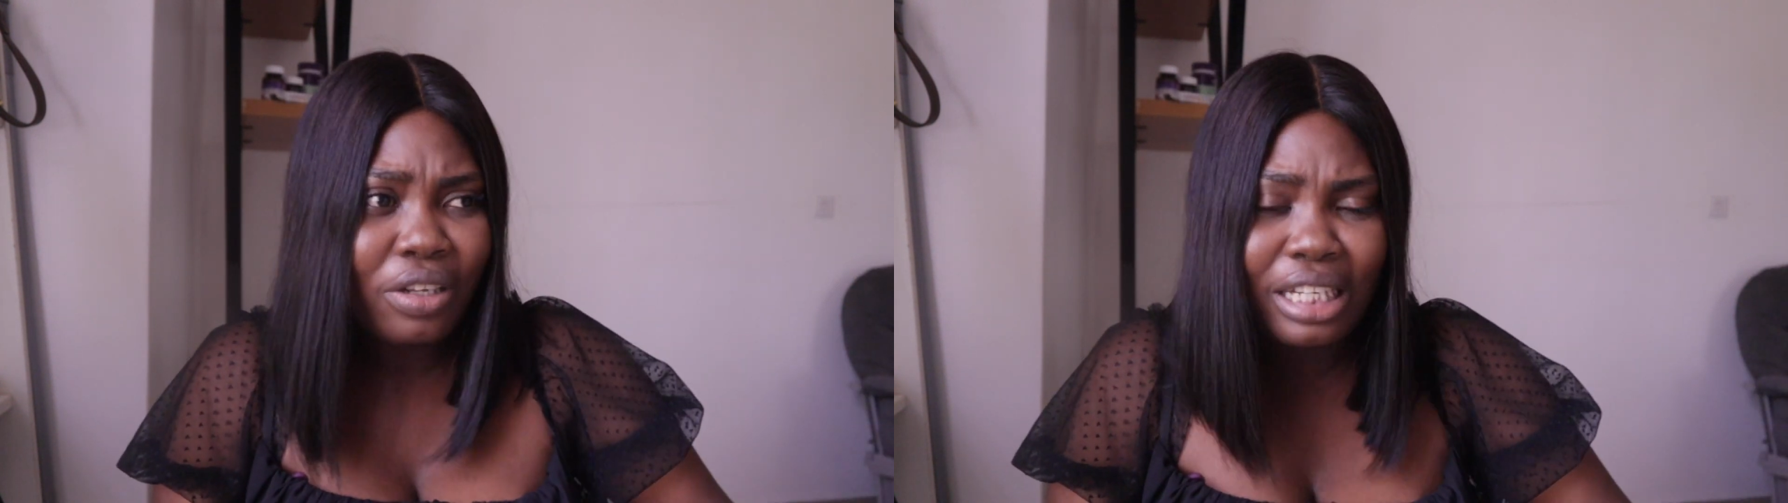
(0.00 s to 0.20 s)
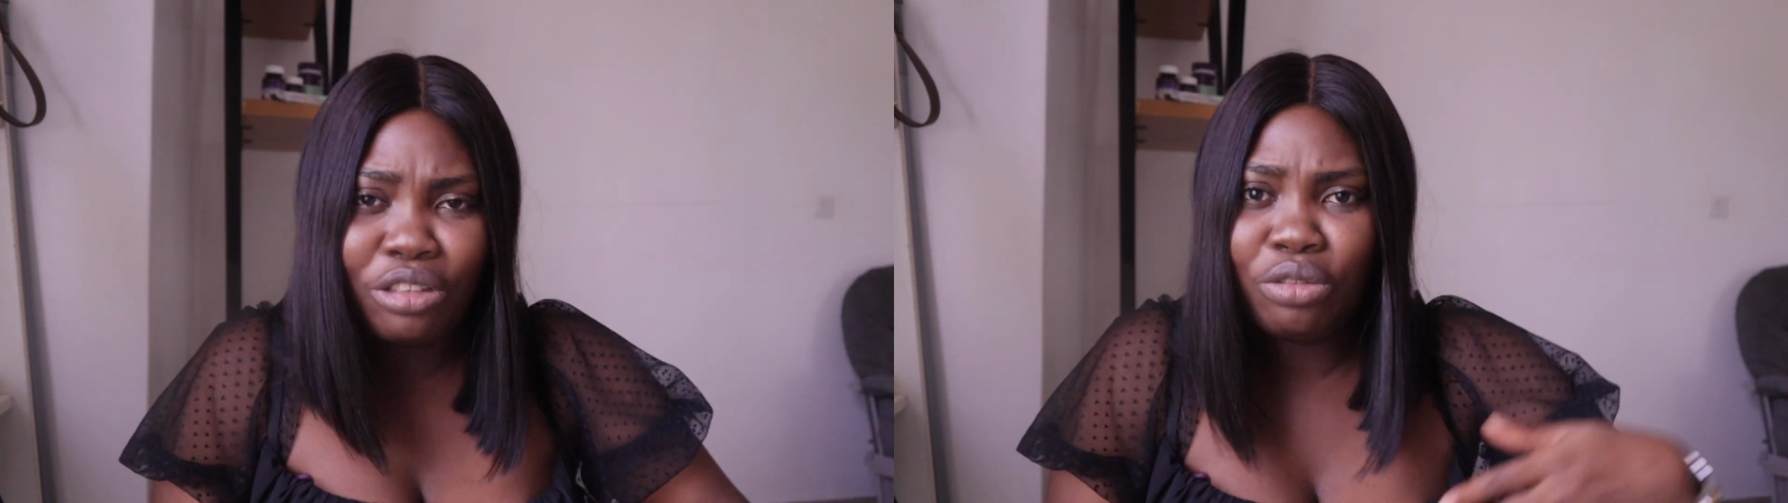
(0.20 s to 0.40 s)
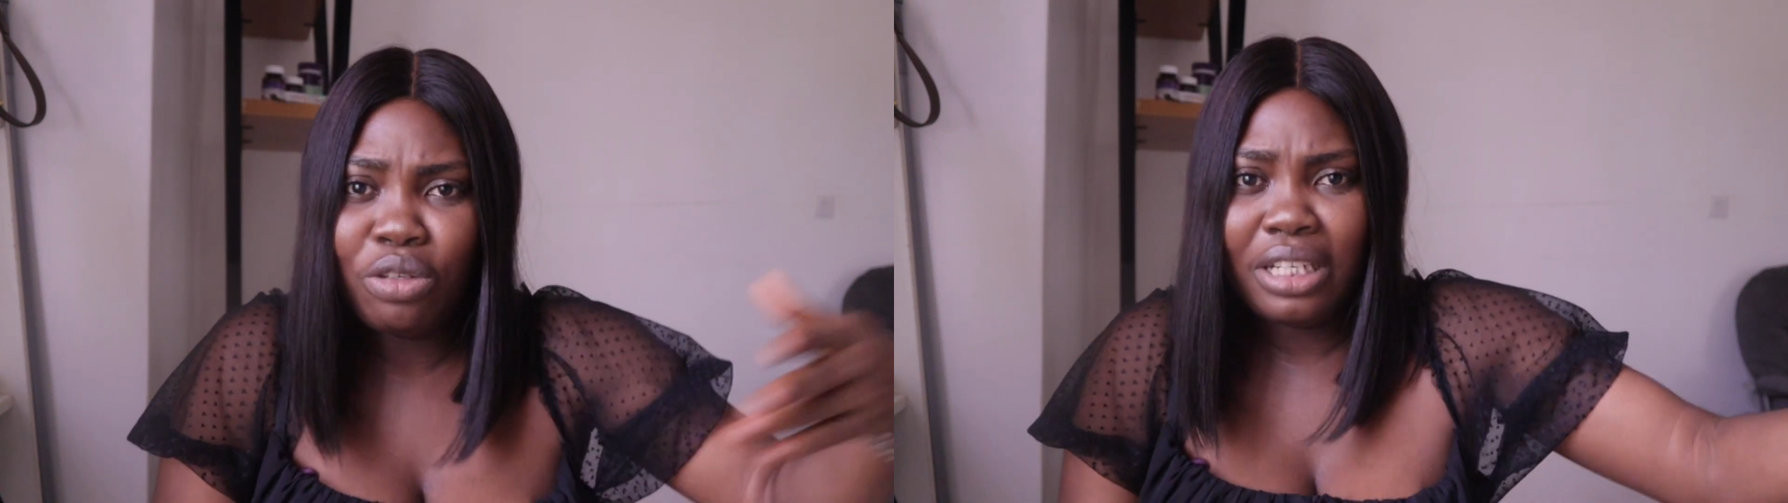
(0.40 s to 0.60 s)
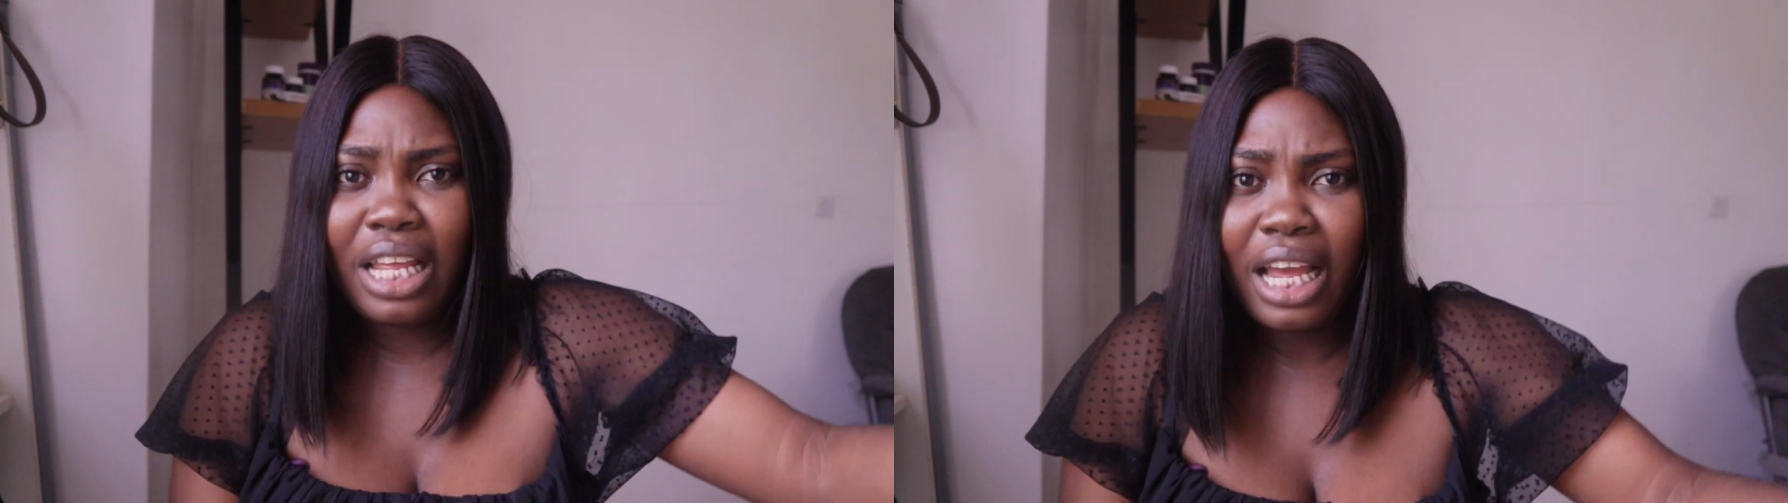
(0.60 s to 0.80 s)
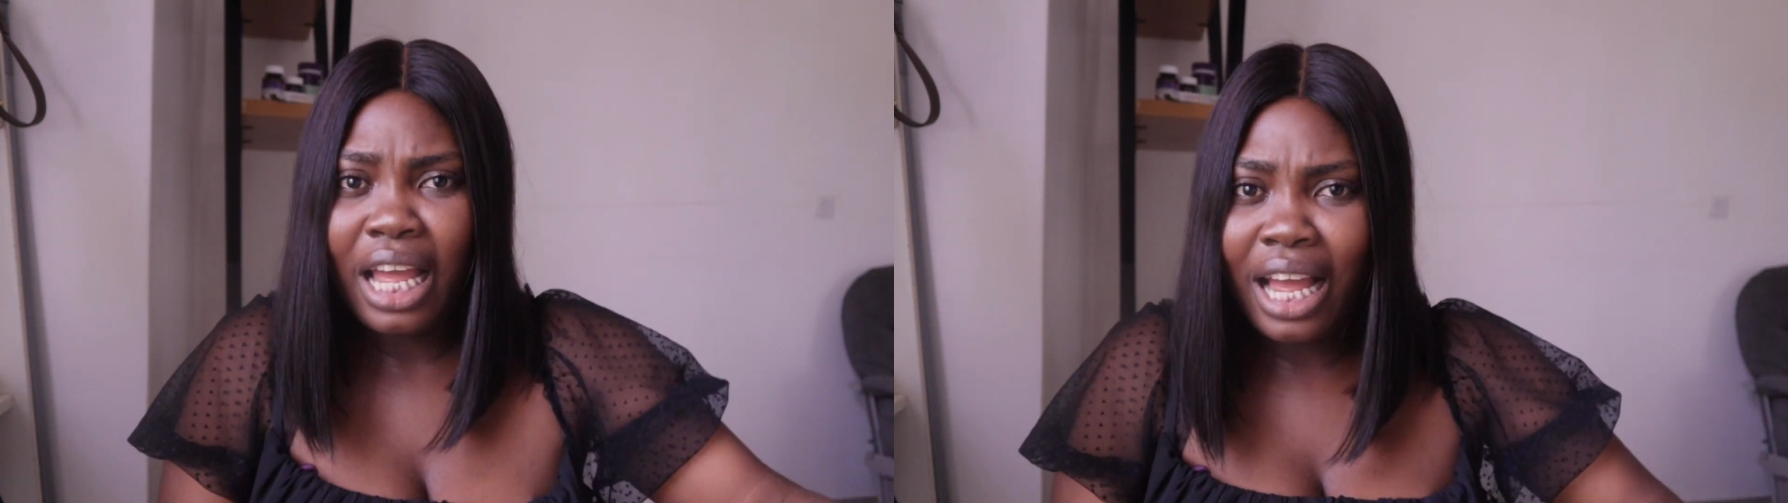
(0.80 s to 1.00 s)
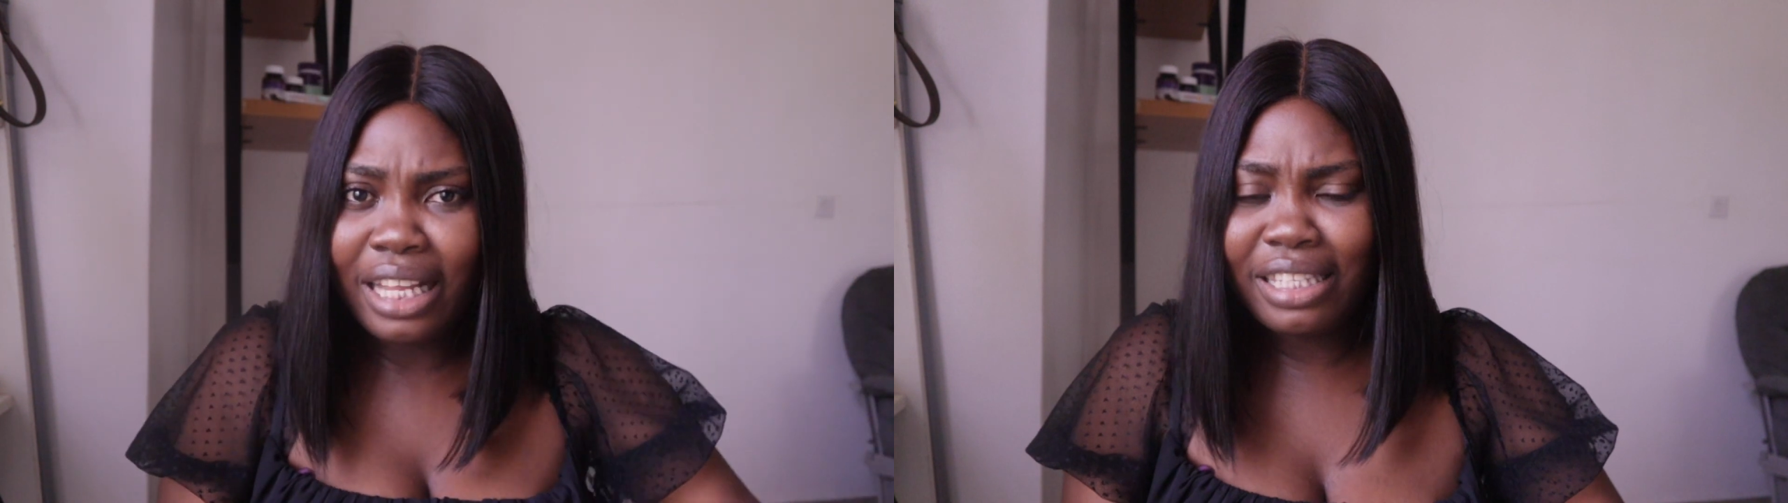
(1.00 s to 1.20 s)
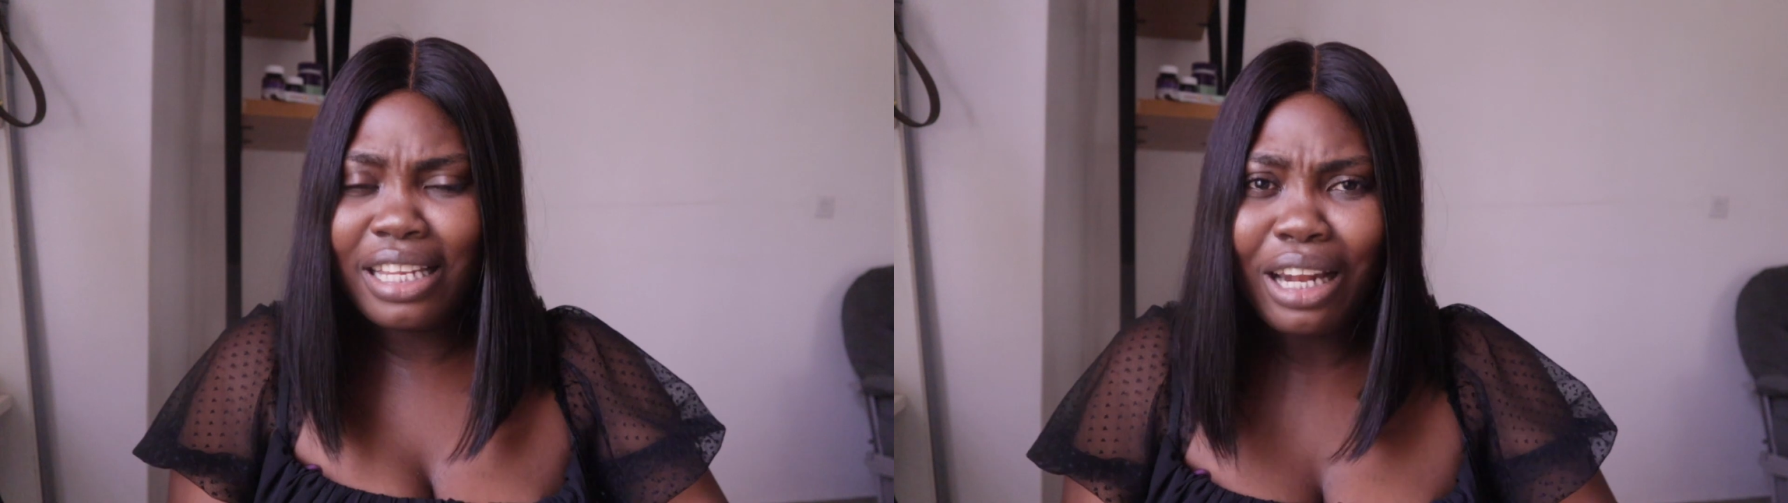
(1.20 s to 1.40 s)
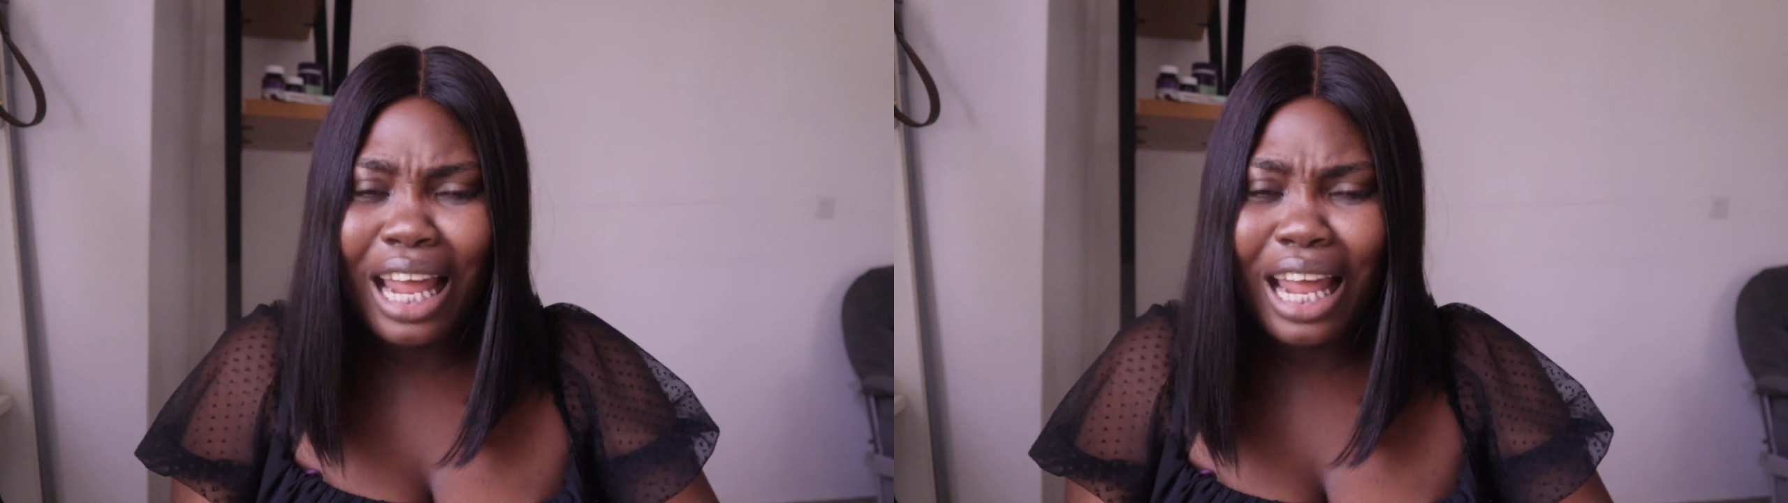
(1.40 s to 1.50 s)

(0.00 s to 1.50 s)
you guys should go there and see.